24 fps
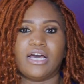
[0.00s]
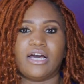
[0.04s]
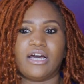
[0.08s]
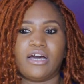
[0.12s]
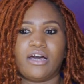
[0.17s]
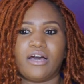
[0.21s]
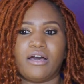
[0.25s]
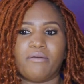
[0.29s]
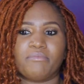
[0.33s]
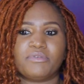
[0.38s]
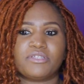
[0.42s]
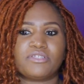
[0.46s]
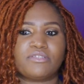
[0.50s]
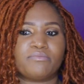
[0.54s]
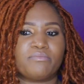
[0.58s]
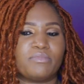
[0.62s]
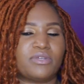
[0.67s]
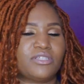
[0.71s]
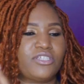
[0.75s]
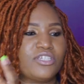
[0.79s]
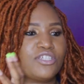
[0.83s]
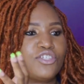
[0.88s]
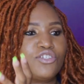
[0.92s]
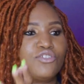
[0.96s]
It's
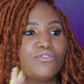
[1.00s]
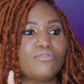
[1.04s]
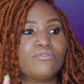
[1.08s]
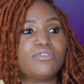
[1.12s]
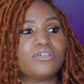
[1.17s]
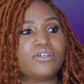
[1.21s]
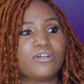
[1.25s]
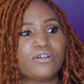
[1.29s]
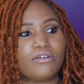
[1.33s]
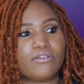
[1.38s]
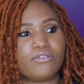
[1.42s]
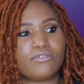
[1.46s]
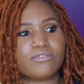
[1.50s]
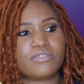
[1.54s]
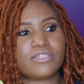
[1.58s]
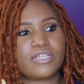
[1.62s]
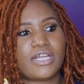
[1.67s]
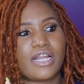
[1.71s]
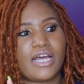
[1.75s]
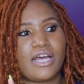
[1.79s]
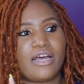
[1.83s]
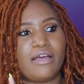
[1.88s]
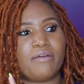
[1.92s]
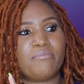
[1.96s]
just youth girls
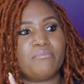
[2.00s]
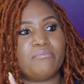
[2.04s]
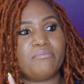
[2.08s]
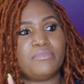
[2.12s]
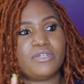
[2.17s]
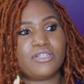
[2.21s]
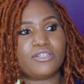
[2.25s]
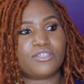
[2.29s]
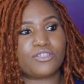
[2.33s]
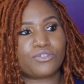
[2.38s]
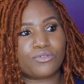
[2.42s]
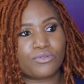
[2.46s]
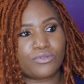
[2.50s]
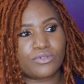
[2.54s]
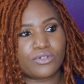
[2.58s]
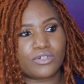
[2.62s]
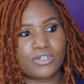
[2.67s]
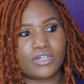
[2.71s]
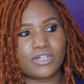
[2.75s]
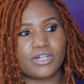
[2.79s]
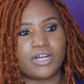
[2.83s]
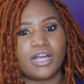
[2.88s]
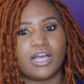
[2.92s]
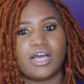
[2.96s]
that I
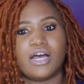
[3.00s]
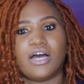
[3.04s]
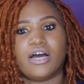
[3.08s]
mentor.